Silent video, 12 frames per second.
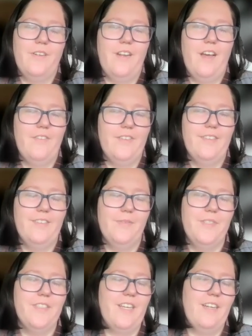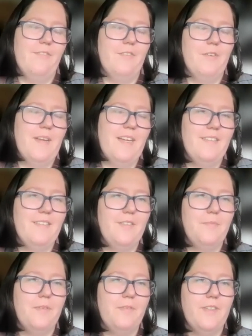novels? Which kind of format do
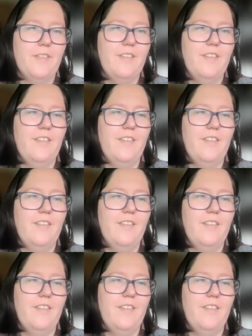you prefer?